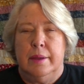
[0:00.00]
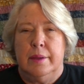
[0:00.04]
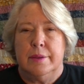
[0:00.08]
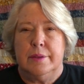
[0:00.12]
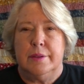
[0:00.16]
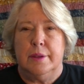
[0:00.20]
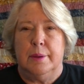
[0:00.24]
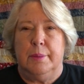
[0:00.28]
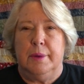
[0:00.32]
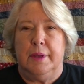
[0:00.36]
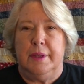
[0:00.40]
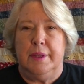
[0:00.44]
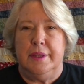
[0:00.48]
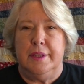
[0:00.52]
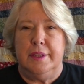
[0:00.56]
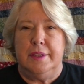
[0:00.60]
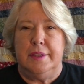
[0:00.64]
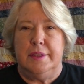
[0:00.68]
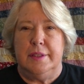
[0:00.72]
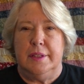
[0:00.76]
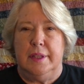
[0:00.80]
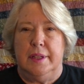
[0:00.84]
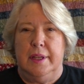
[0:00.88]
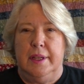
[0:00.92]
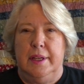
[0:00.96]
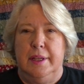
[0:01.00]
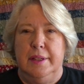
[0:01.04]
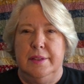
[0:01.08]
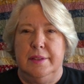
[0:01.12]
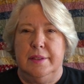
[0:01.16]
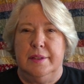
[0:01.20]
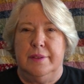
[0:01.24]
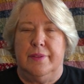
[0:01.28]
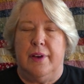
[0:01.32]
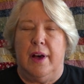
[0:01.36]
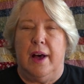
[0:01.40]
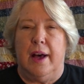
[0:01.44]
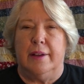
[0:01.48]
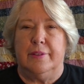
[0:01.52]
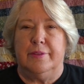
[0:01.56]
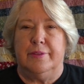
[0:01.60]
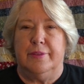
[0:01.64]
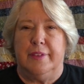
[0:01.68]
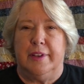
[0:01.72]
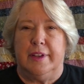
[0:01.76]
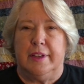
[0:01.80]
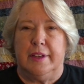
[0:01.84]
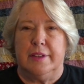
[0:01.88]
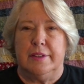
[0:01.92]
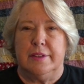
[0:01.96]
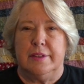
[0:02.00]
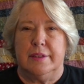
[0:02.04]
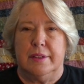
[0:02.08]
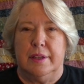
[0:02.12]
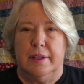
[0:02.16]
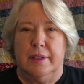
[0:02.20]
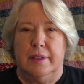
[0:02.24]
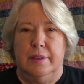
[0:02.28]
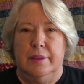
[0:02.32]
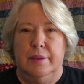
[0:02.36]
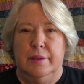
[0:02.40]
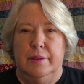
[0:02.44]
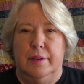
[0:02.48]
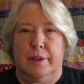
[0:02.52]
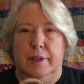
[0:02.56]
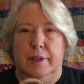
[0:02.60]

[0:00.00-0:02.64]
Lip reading: So with this adhesive hot fix, you